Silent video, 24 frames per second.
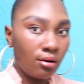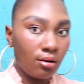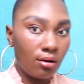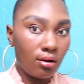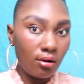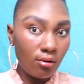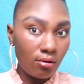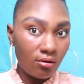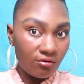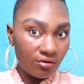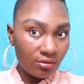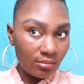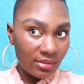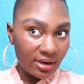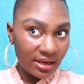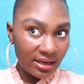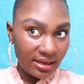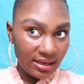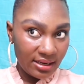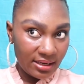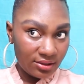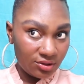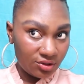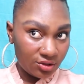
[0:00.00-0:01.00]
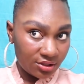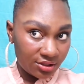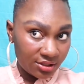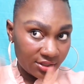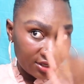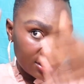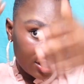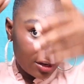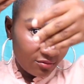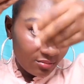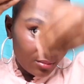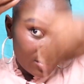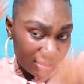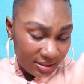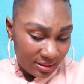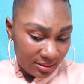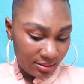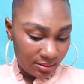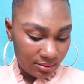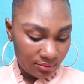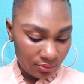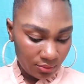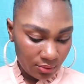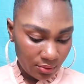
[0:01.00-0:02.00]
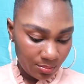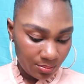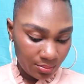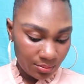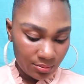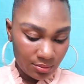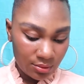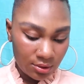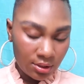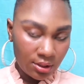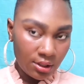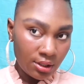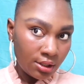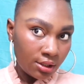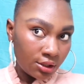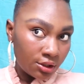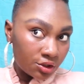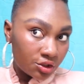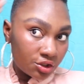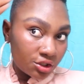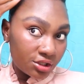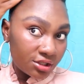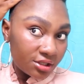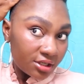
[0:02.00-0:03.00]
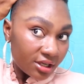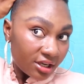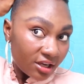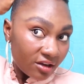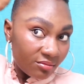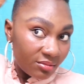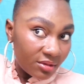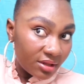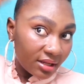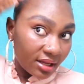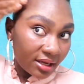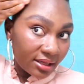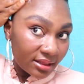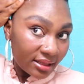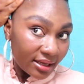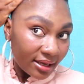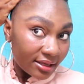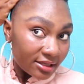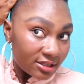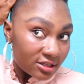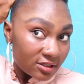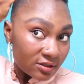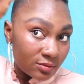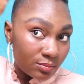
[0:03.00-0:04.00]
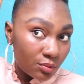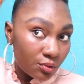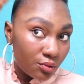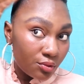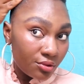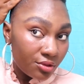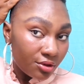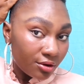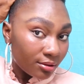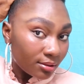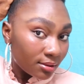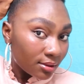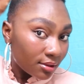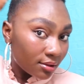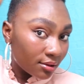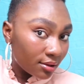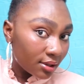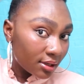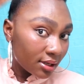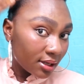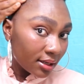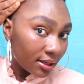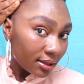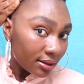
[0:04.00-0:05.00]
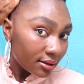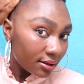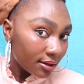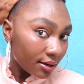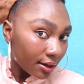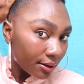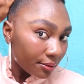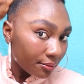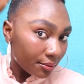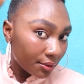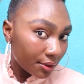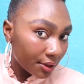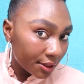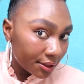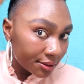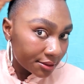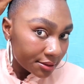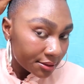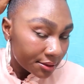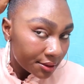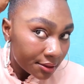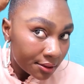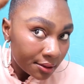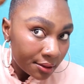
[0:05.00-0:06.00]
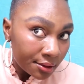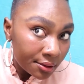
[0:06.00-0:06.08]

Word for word: all over my head just to give me, just to give me like that smoother look that I want.